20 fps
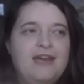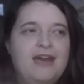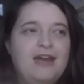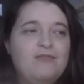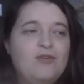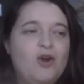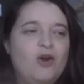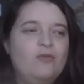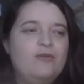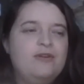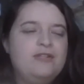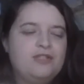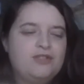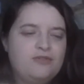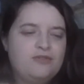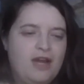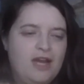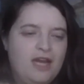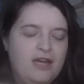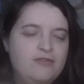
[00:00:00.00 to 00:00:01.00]
I've always
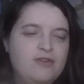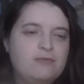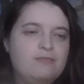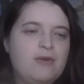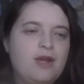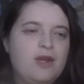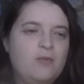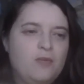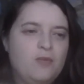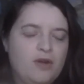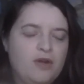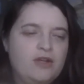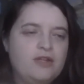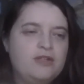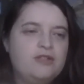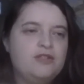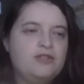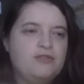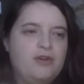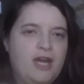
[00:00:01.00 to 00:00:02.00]
strived in my
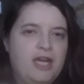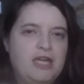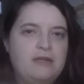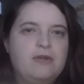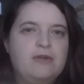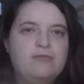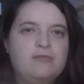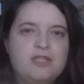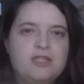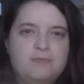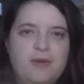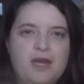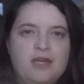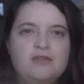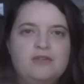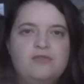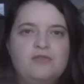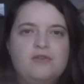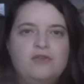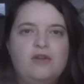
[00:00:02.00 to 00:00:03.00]
work to try to be
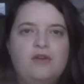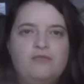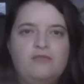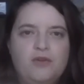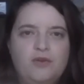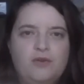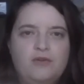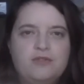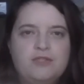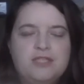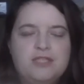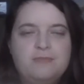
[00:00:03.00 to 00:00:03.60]
respectful of those,